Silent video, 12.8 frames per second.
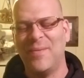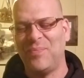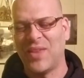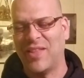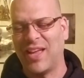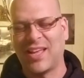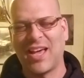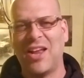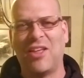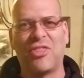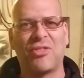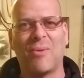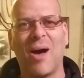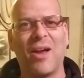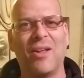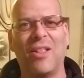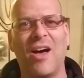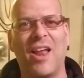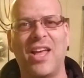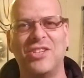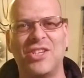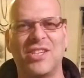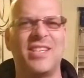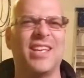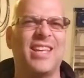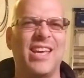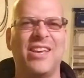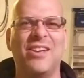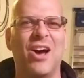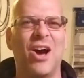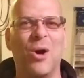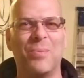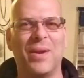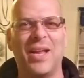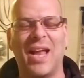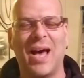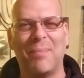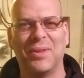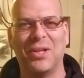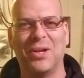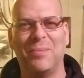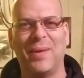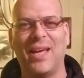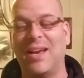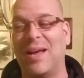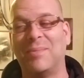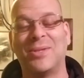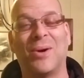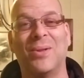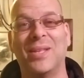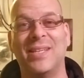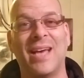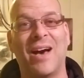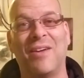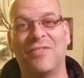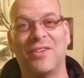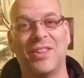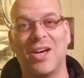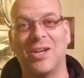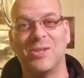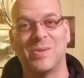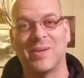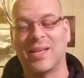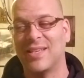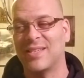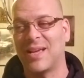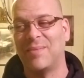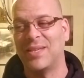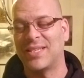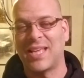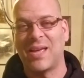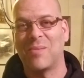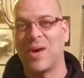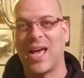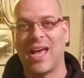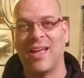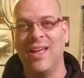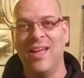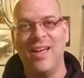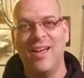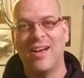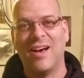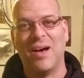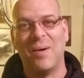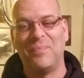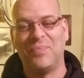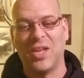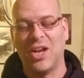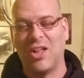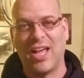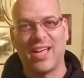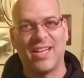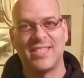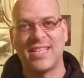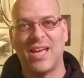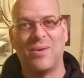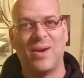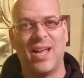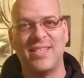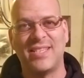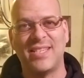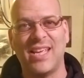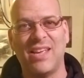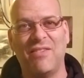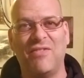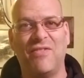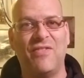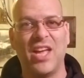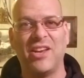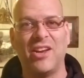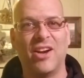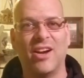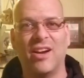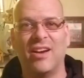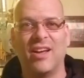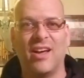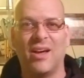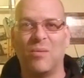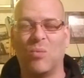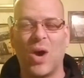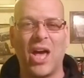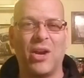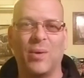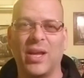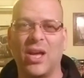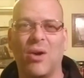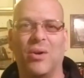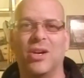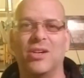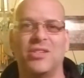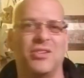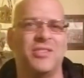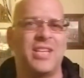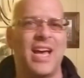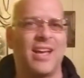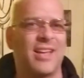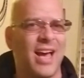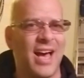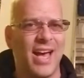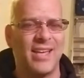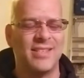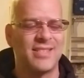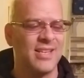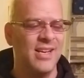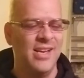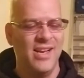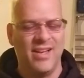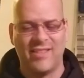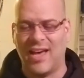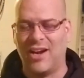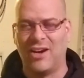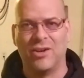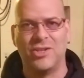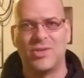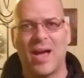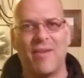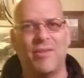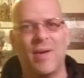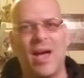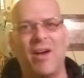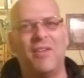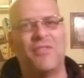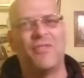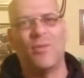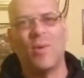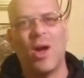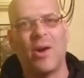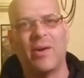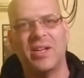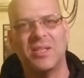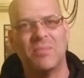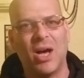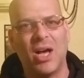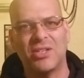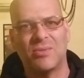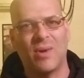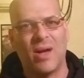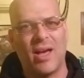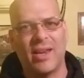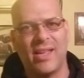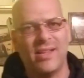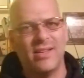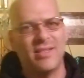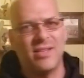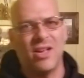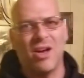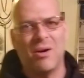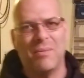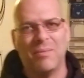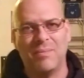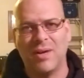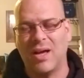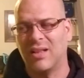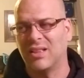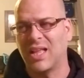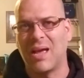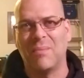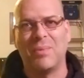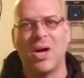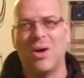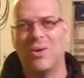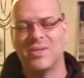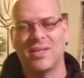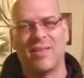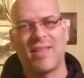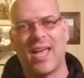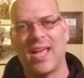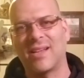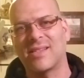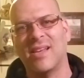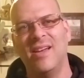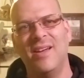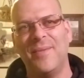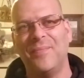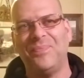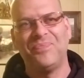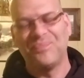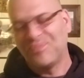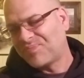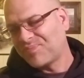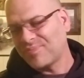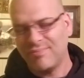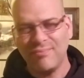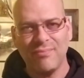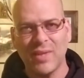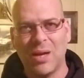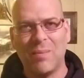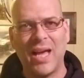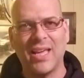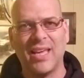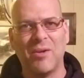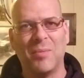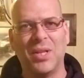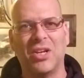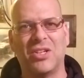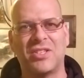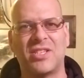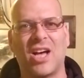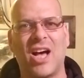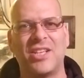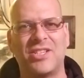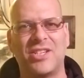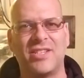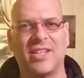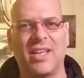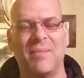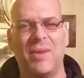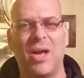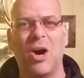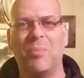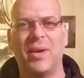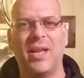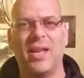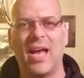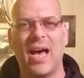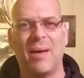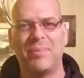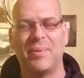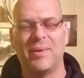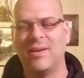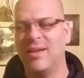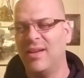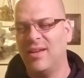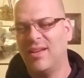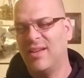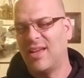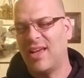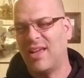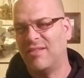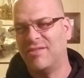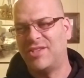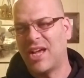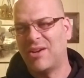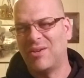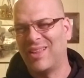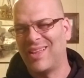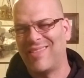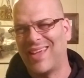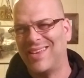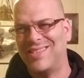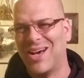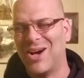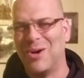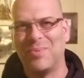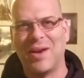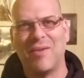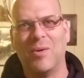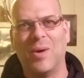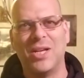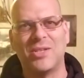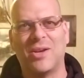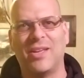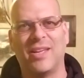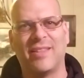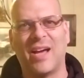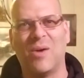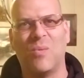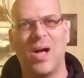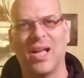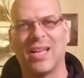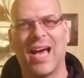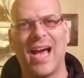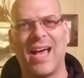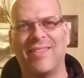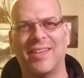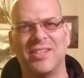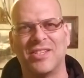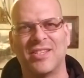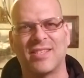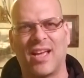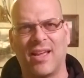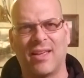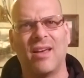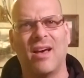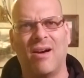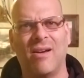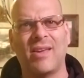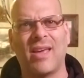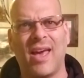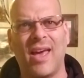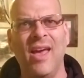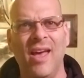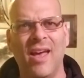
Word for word: and they kind of throttle on it just to get you to open it up a little bit. And I'm totally down for those because I'm the same way. Um, you know, like I said, when I see vineyard um, winery owners or tech guys that are driving around in Ferraris, Maseratis, you know, uh, Lambos and things, I might give them a little sauce just to get them to open it up. And and generally they don't. But every once in a while you get that one guy that just like, oh okay,